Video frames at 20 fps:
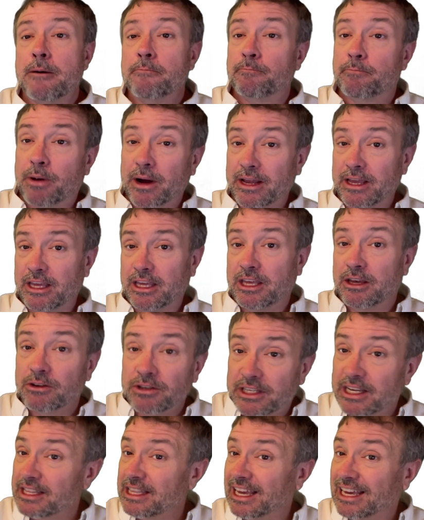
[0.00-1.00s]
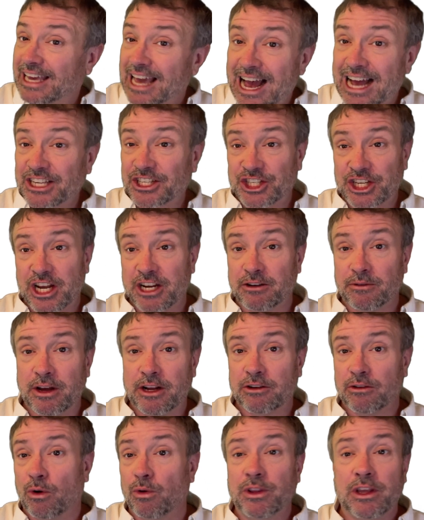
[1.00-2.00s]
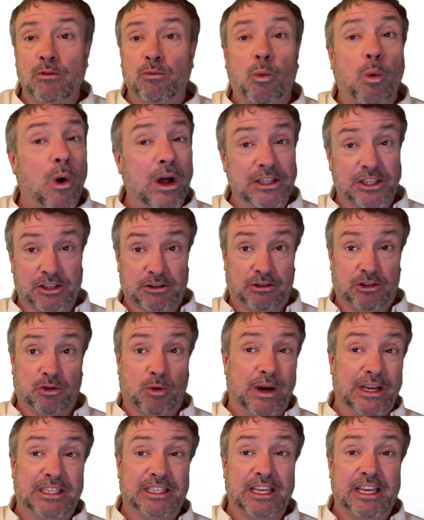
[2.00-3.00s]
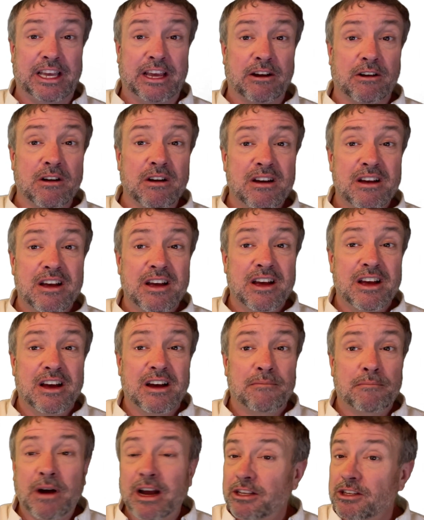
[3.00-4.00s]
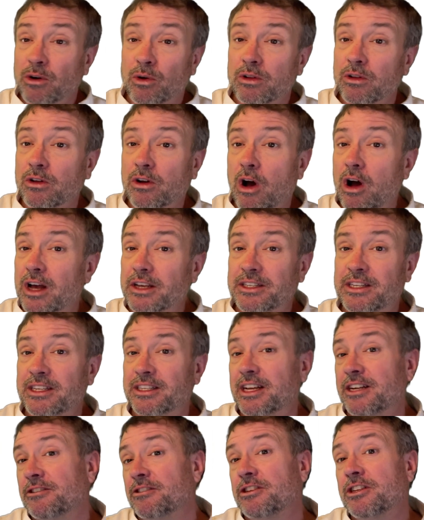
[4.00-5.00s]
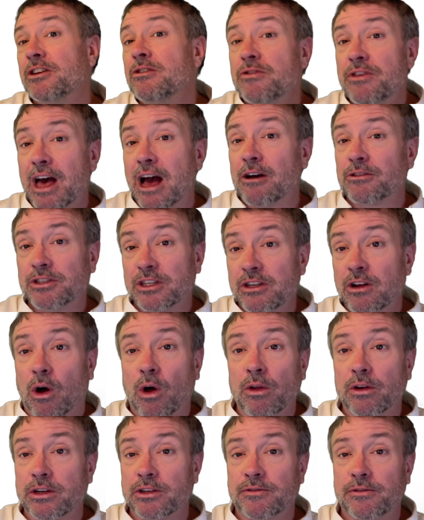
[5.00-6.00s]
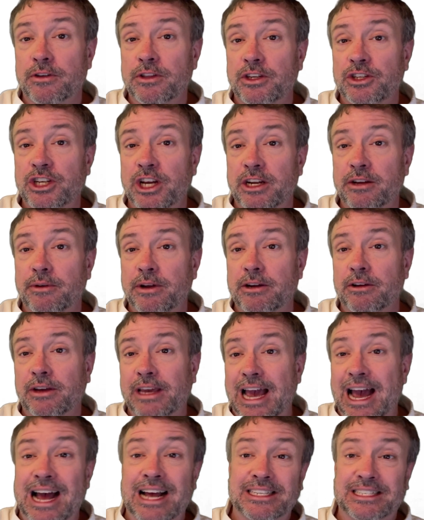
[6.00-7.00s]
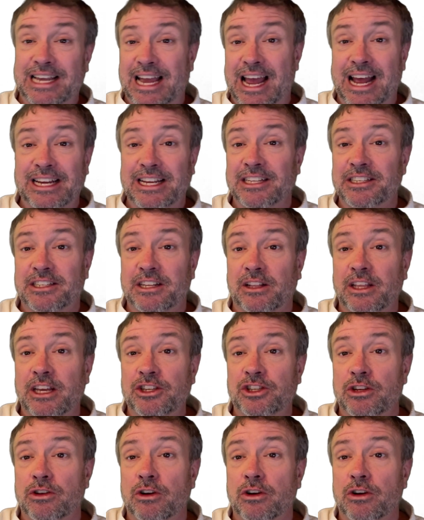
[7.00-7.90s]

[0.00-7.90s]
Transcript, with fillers: But using the gas generator only once or twice a year, my total cost is under $2,000 for the generator gas and installation